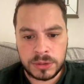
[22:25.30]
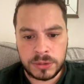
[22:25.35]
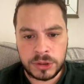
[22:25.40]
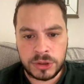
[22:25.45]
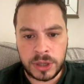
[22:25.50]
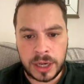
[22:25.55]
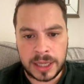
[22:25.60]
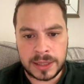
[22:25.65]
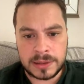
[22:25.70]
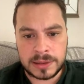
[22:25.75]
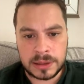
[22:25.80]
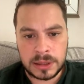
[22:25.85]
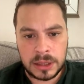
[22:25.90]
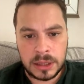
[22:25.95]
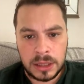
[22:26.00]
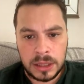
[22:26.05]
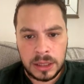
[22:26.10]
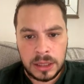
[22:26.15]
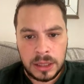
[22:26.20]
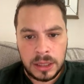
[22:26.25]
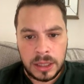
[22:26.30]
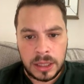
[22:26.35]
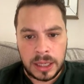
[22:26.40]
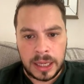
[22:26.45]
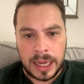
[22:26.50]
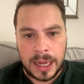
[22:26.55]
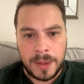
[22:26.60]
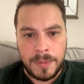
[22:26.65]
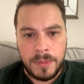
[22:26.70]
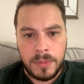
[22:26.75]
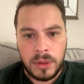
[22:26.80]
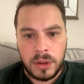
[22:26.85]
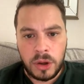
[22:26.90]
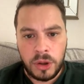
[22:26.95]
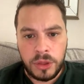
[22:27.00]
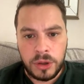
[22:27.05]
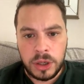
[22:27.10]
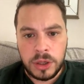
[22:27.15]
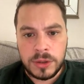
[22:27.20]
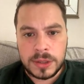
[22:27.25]
address.
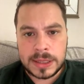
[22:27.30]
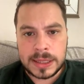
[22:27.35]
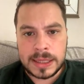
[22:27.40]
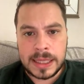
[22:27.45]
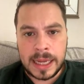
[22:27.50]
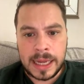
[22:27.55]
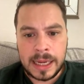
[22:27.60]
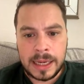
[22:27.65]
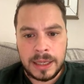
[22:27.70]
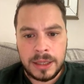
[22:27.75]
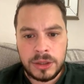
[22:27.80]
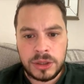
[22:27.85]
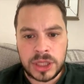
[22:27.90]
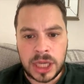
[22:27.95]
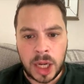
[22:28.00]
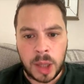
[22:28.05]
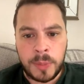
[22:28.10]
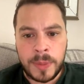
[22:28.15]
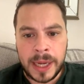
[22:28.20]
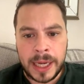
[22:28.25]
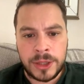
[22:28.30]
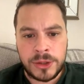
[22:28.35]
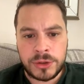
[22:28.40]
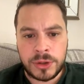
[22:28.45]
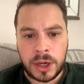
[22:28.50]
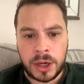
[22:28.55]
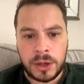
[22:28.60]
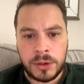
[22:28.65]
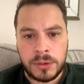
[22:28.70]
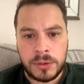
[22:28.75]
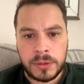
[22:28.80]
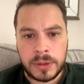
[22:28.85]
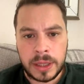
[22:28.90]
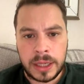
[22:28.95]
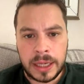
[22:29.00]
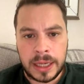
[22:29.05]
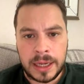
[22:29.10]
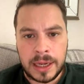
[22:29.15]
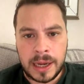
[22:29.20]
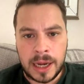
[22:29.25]
Other news today, Joao Pedro
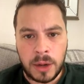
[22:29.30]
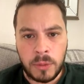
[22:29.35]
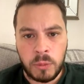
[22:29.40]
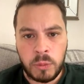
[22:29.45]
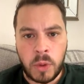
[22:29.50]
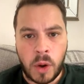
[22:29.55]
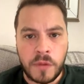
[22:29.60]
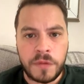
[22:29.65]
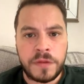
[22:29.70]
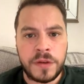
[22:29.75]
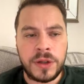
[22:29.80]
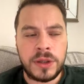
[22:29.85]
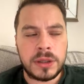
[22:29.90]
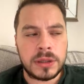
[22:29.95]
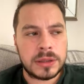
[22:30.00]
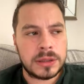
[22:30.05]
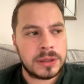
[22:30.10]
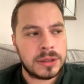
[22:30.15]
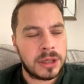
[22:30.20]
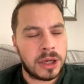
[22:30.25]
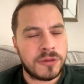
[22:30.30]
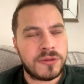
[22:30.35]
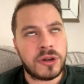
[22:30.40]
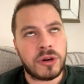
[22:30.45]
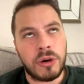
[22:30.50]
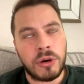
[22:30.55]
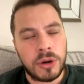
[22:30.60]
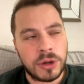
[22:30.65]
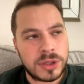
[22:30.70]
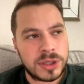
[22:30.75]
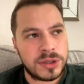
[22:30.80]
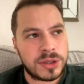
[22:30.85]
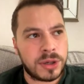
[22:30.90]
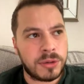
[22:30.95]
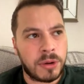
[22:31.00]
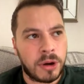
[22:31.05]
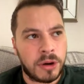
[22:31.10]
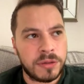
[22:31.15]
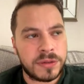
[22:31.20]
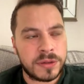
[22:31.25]
at Watford. Of course, he's
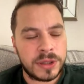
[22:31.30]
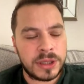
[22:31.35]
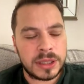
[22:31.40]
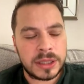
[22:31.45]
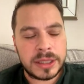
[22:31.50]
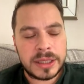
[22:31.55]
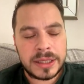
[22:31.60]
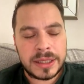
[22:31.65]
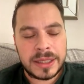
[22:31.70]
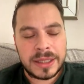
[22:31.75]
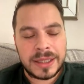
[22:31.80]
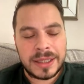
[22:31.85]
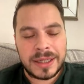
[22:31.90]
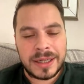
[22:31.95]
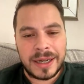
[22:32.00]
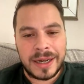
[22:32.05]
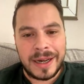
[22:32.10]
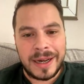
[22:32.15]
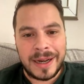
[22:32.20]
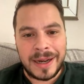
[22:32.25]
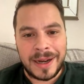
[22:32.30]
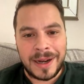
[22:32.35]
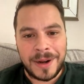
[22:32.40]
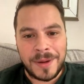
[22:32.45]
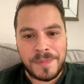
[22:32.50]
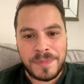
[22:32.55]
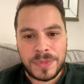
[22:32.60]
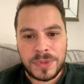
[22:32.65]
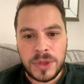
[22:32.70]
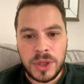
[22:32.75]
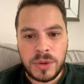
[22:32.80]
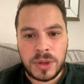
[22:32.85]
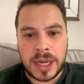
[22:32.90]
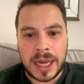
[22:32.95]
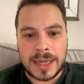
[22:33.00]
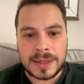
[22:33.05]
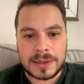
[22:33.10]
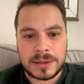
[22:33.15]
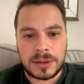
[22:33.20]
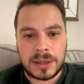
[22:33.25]
at Watford.
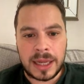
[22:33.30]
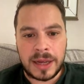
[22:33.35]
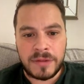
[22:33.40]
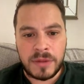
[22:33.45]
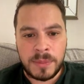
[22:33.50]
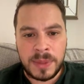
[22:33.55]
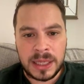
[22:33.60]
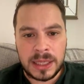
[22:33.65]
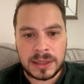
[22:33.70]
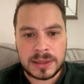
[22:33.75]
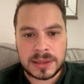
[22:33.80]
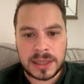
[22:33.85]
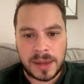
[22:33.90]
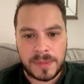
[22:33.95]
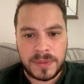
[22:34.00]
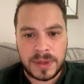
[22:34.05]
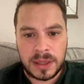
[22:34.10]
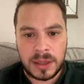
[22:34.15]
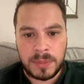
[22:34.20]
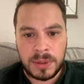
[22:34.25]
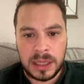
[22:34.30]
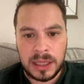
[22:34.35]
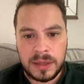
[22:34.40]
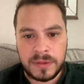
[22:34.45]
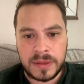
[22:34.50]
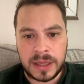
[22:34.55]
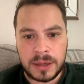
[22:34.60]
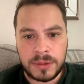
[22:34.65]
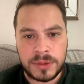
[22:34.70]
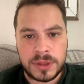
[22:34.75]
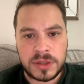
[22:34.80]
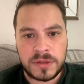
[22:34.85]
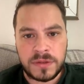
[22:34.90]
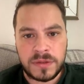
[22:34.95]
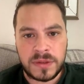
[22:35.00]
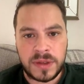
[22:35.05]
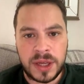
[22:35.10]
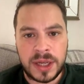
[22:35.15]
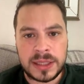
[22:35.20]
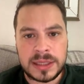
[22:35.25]
Newcastle have a bid accepted. I believe that was
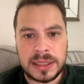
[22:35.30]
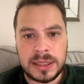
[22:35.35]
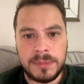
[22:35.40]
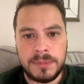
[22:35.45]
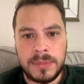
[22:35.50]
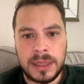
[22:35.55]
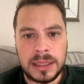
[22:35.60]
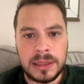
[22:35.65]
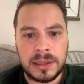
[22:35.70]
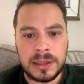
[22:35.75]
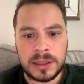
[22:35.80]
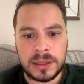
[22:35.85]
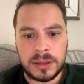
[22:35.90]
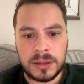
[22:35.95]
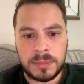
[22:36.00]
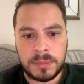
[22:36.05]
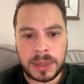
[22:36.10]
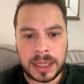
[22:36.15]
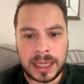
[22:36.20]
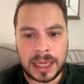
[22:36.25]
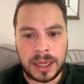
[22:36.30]
£30 million,